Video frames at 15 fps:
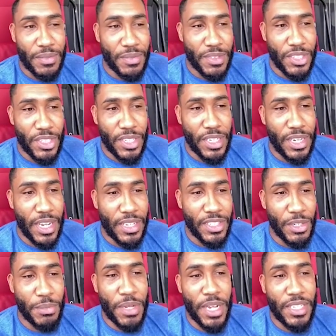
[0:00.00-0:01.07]
Shit.
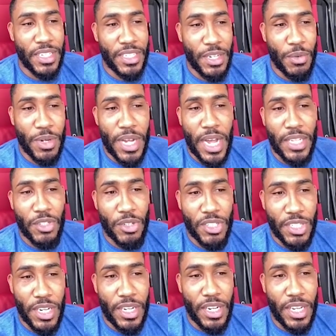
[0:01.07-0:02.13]
Sometimes I say when guys are on
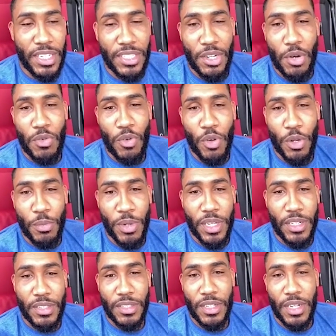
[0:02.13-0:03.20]
shaky legs, they're on
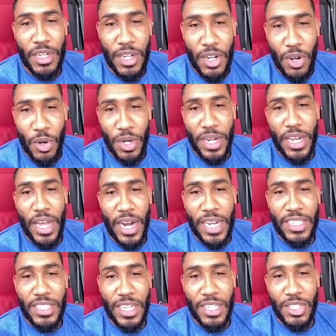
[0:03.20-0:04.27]
rollerblades. Or they got
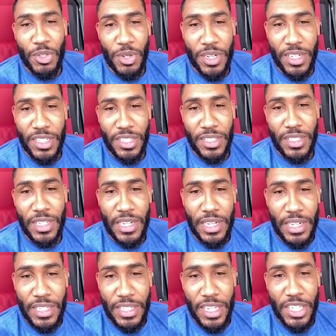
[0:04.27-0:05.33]
ice skates on.
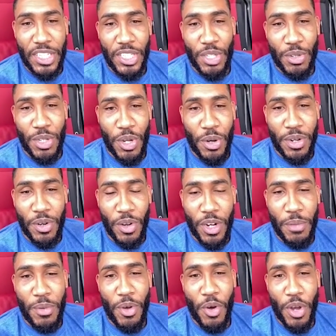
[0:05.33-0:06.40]
They just don't know it.
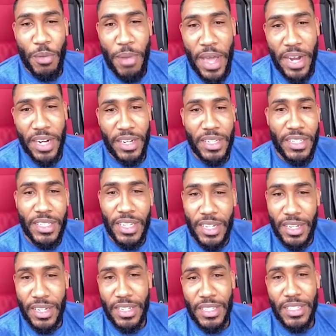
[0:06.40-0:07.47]
Automatically,
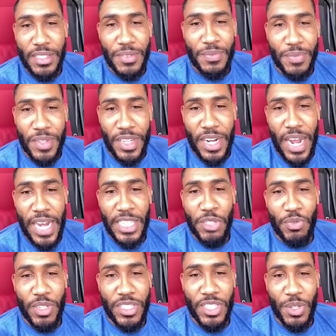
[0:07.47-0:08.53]
they're in an ice
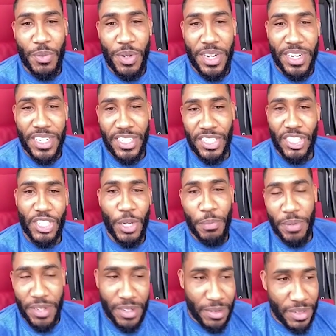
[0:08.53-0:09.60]
rink somewhere and they're just
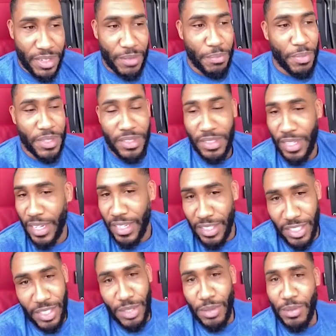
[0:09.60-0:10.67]
slipping, but they can
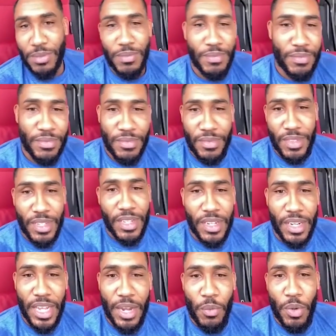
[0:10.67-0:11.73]
still
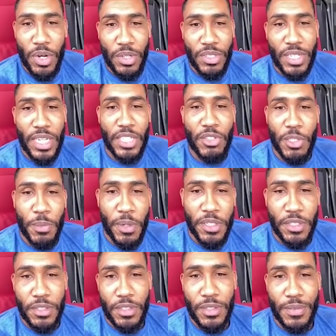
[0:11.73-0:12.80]
land one of those dangerous
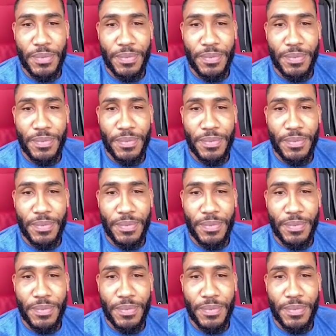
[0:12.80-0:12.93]
punches.